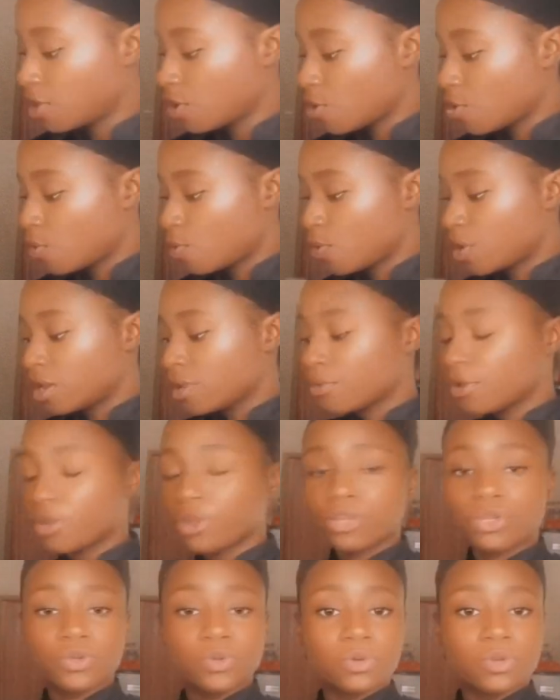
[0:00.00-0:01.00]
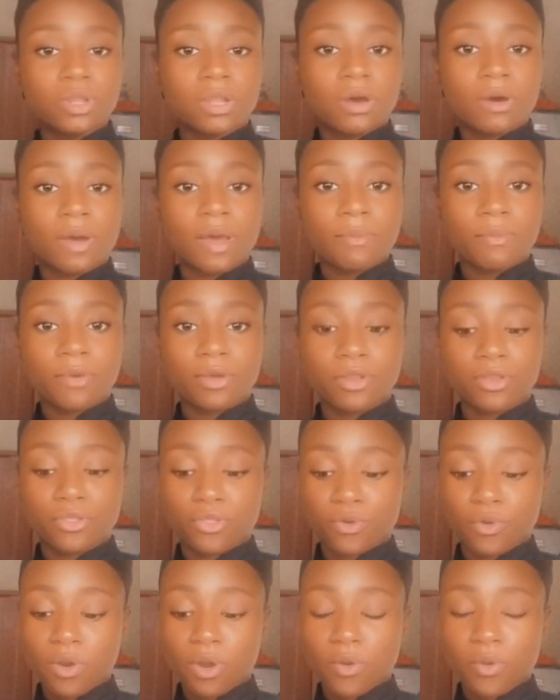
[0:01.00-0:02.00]
What I'm gonna do now, I'm gonna
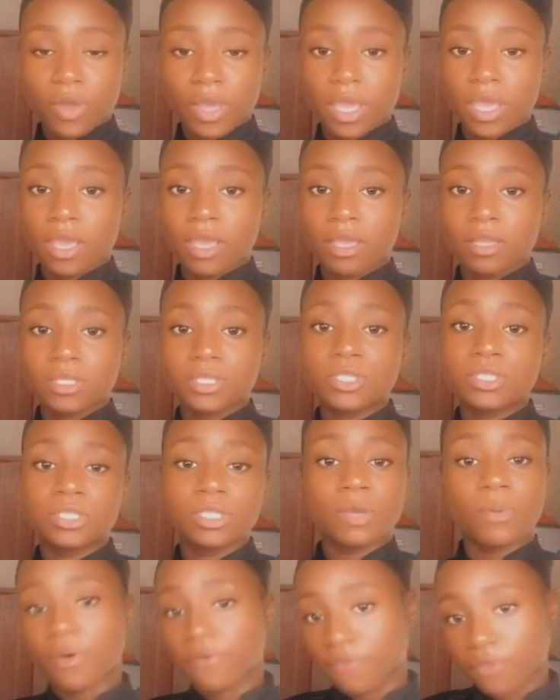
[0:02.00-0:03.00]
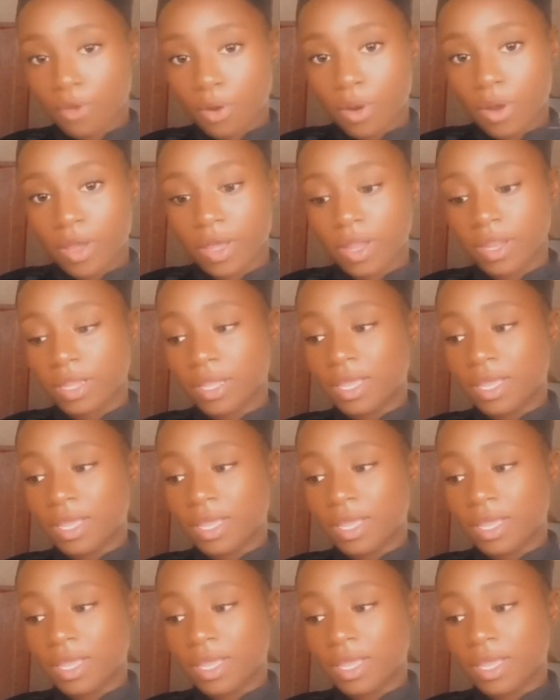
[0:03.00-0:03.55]
throw away some of the oil